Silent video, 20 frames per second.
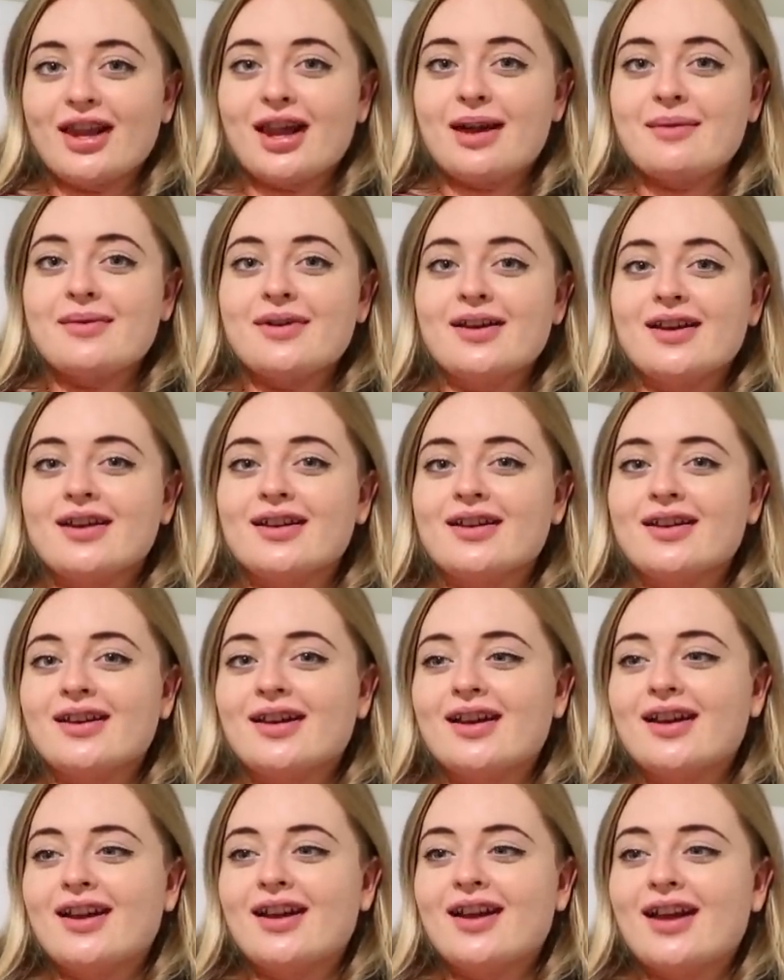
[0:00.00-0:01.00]
on labor
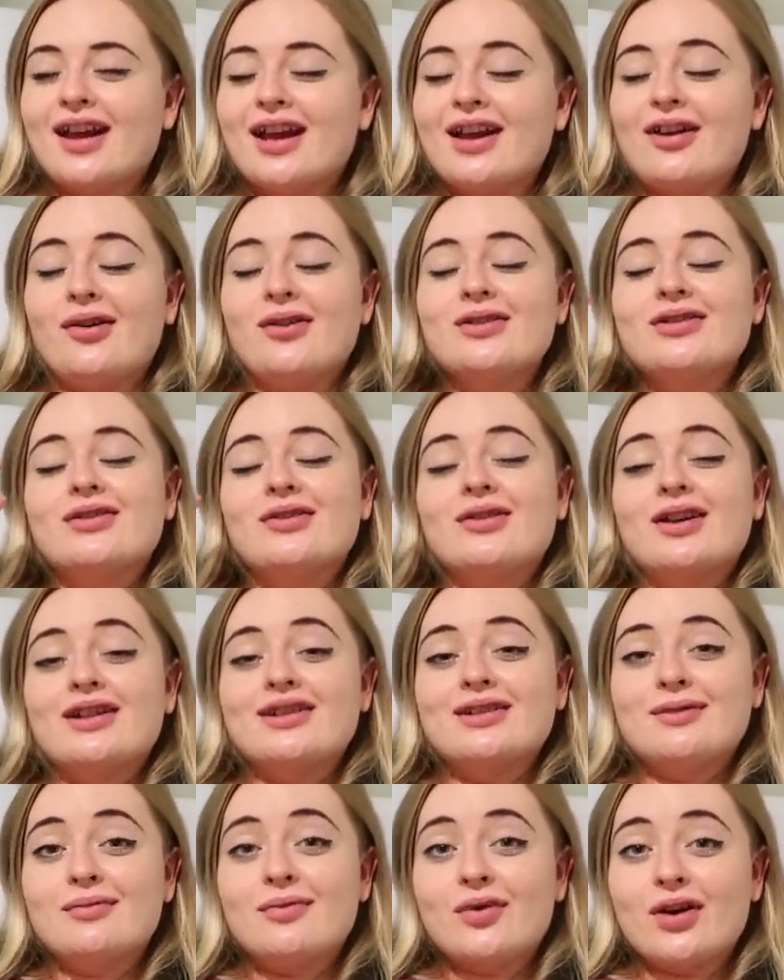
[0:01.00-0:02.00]
and also
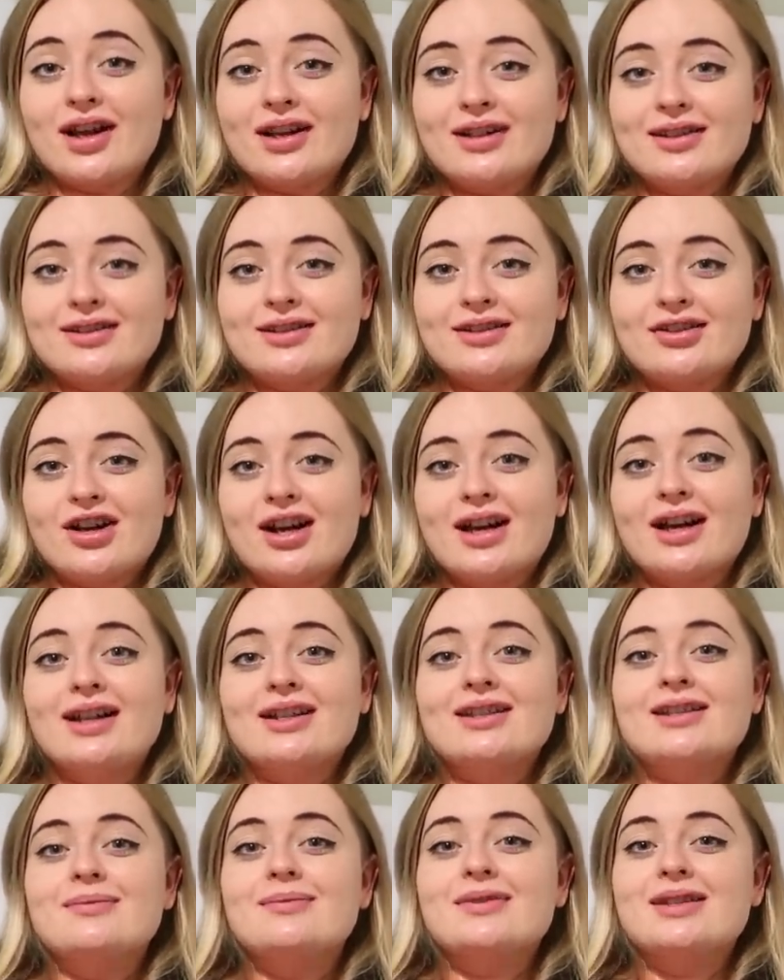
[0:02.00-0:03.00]
get some rest. Try
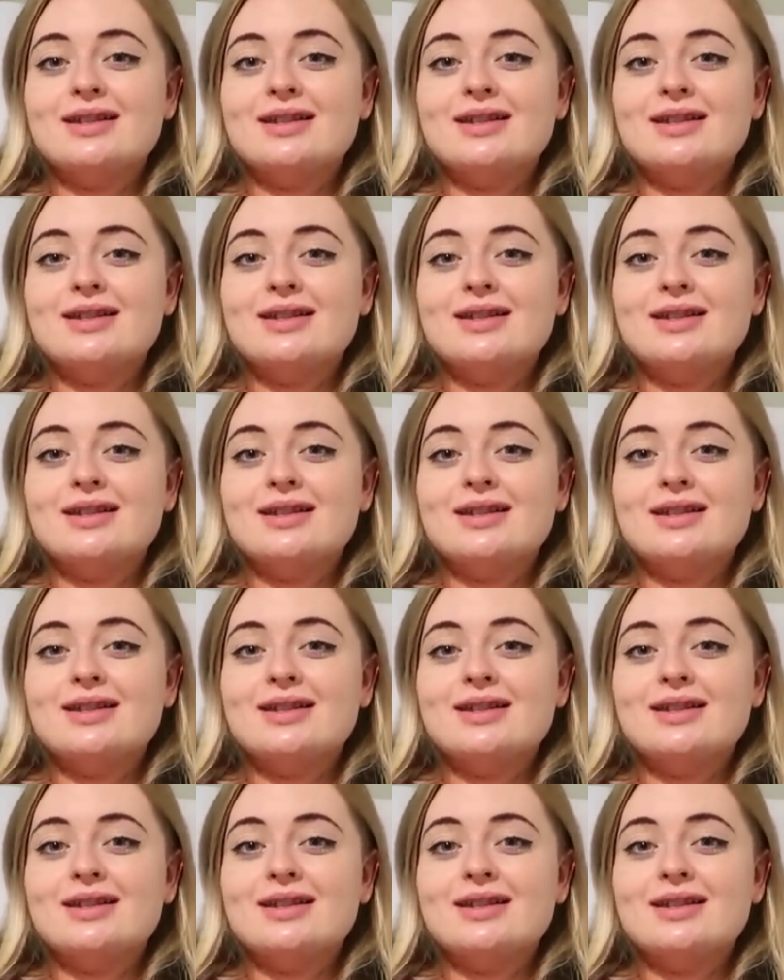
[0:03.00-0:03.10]
get some